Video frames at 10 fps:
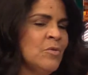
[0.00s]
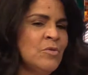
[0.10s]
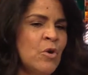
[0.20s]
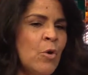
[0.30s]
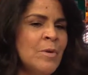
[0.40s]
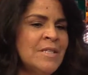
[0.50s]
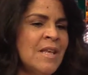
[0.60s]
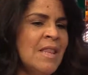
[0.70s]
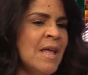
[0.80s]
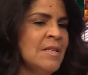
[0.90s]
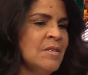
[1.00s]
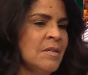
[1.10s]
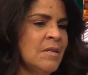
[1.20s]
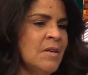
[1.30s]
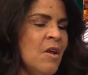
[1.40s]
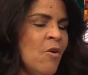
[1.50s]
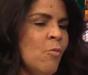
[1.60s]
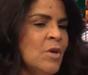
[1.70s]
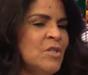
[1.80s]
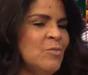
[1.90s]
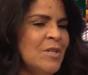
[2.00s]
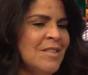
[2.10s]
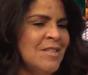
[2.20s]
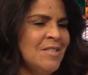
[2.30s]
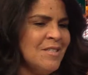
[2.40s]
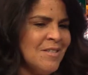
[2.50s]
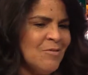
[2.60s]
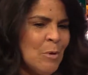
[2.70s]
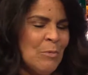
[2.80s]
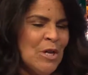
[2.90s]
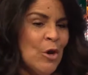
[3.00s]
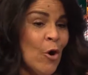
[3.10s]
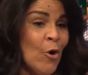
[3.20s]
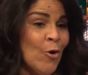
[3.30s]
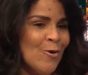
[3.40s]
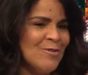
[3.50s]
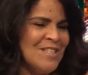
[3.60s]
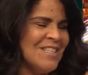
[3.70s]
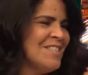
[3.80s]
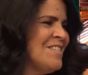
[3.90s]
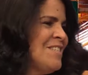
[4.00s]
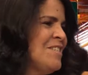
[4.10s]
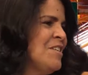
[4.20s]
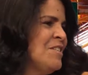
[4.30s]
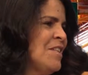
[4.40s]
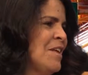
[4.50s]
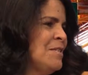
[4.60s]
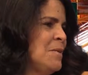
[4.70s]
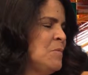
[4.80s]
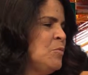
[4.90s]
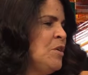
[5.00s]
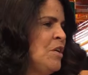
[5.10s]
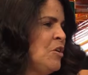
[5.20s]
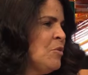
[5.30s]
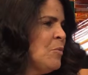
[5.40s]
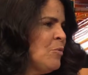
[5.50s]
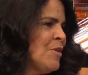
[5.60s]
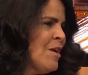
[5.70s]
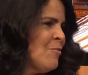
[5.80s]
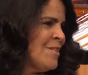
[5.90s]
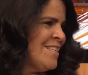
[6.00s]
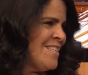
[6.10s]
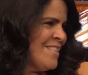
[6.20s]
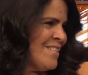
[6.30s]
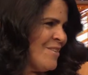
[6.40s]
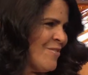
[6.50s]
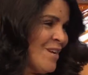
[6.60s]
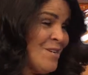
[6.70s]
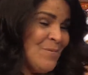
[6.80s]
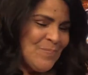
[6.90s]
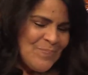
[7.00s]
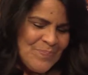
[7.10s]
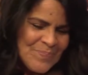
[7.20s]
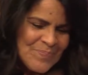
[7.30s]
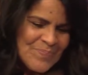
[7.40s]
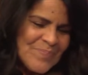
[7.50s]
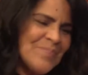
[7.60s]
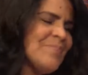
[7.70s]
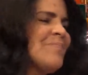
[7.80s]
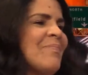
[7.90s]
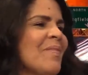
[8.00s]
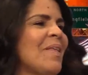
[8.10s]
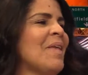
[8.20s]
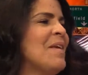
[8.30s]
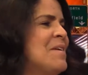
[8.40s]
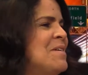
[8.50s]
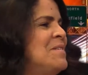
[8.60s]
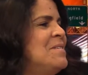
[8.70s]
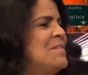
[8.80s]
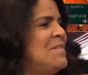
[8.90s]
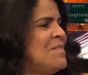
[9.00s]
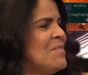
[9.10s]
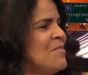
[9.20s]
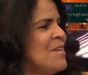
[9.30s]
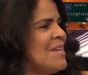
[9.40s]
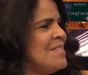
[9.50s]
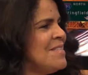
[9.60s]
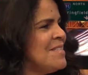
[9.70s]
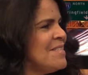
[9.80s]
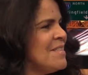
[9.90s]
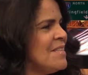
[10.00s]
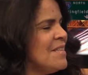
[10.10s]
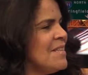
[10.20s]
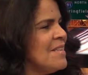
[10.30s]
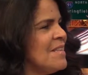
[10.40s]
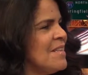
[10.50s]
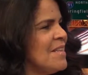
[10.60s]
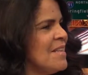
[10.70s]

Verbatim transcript: there's always a lesson once we listen, when we learn to listen, because a lot of times we hear, but we're not really listening, right? Amen. I totally agree with that. So, yes. And I myself, I'm